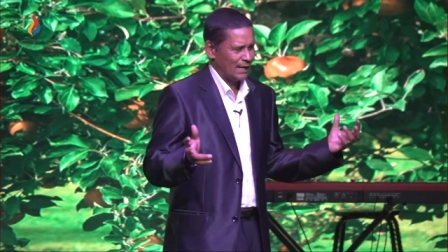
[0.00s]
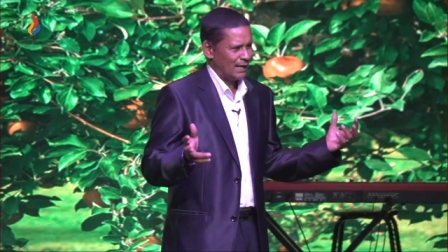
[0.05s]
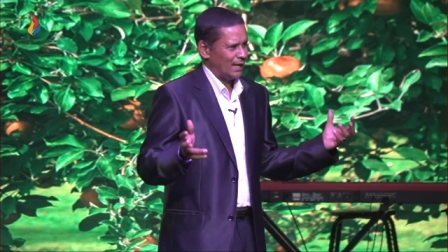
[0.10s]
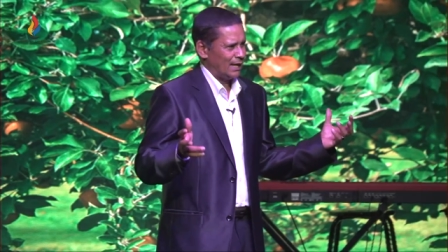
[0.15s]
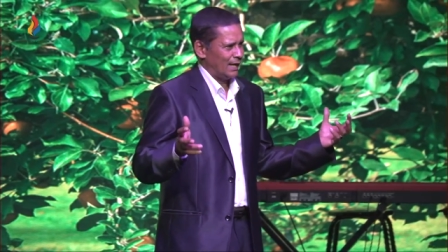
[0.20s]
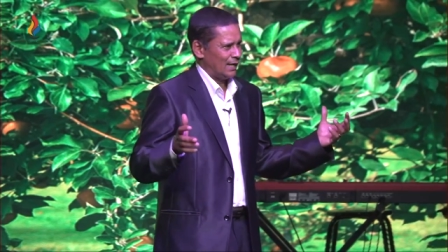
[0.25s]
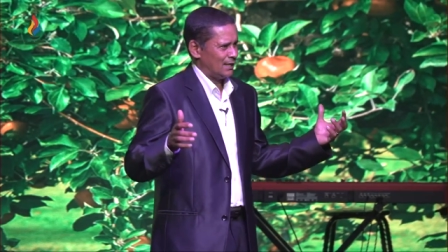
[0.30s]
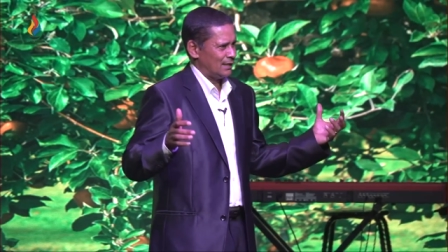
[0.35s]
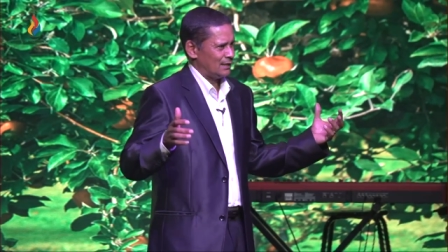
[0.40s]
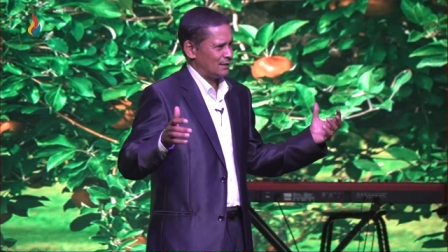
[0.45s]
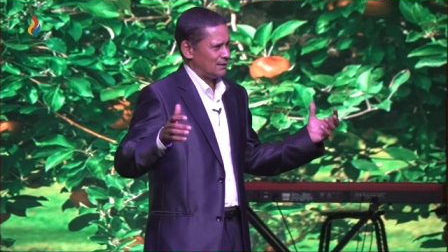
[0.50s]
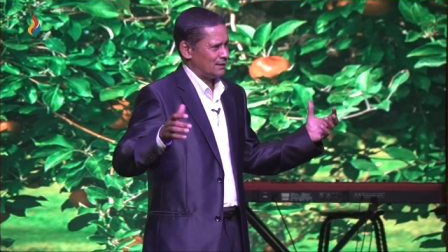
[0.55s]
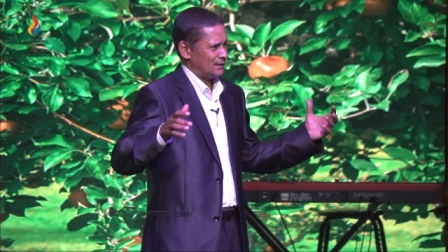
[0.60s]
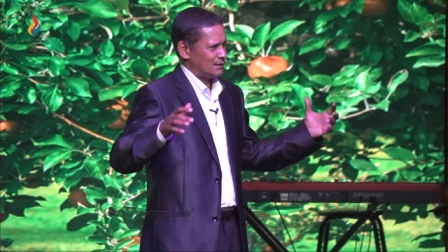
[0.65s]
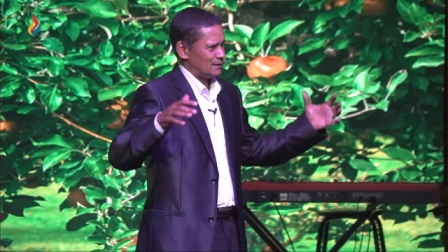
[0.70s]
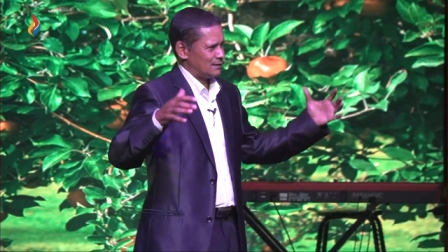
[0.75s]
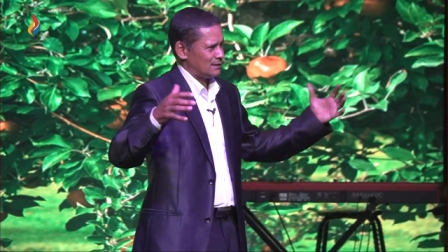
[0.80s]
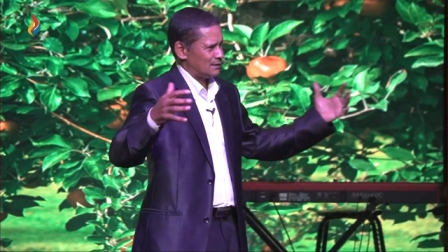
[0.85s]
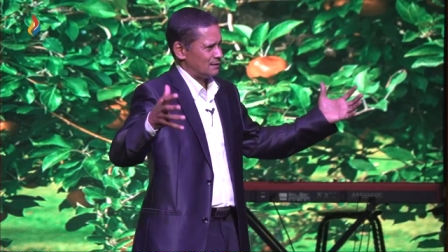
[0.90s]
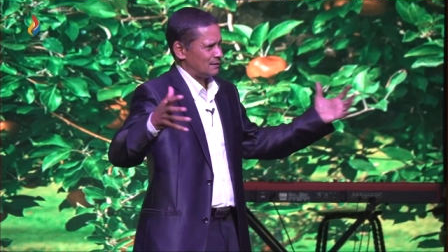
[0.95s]

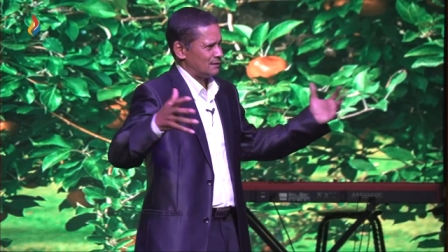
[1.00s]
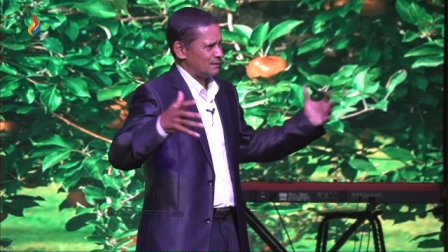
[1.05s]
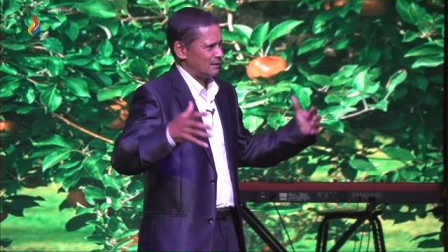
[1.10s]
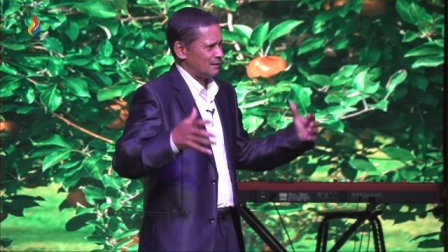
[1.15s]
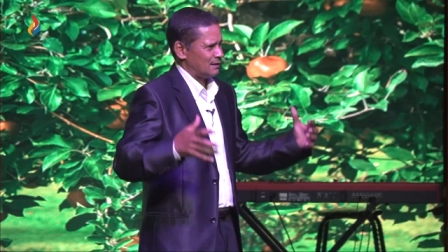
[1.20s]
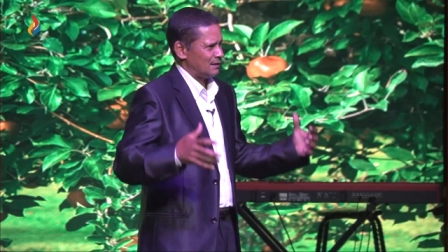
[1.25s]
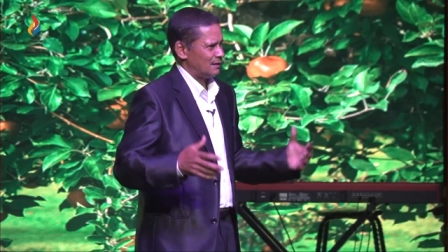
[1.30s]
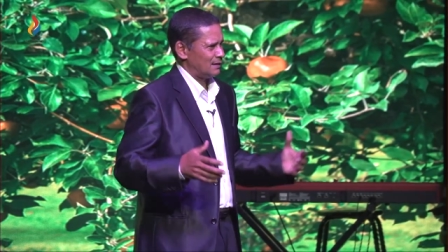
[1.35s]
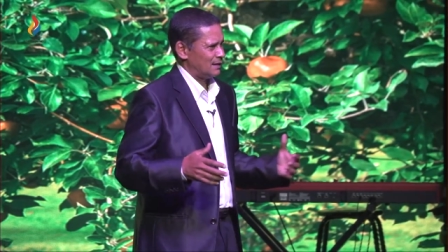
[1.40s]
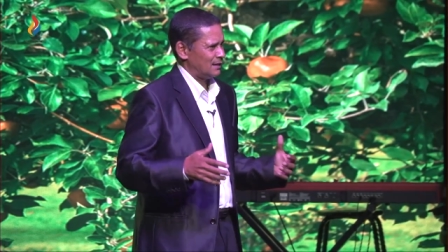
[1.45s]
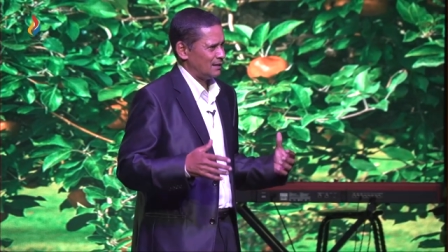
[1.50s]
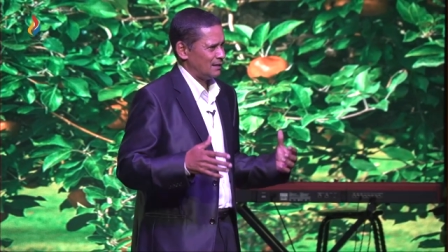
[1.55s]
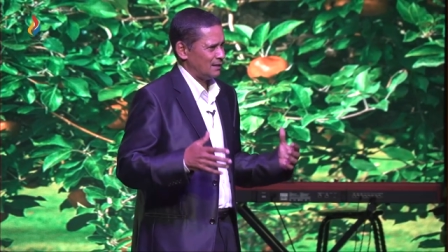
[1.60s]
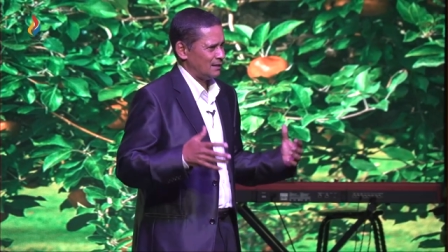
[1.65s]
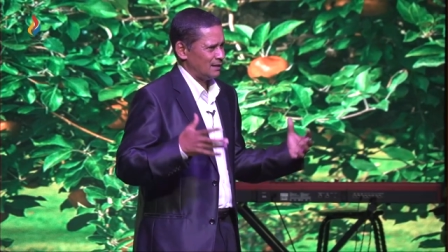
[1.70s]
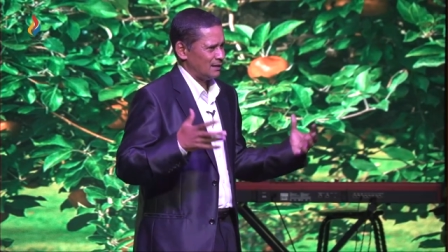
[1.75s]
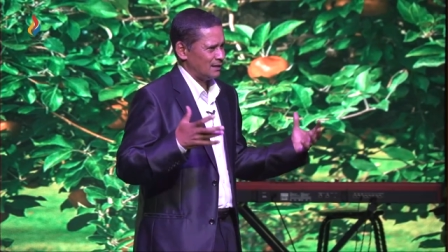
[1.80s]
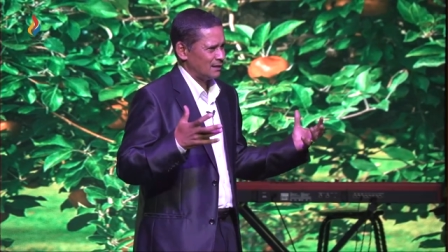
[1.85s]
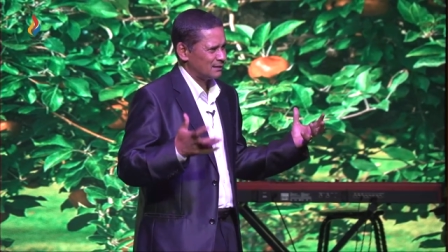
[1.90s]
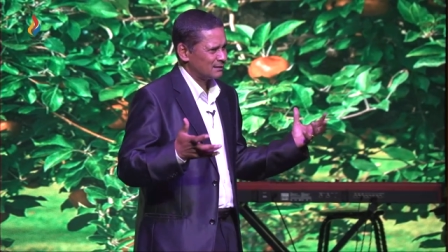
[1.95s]
and
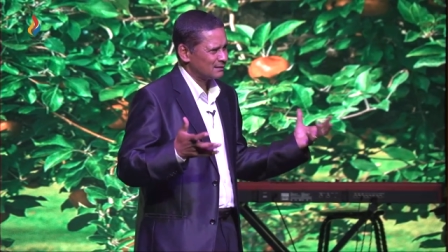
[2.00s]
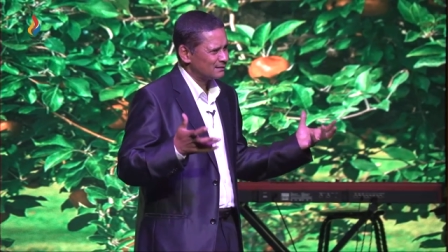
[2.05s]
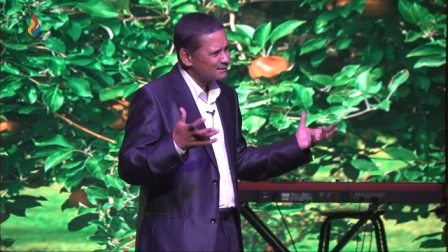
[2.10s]
the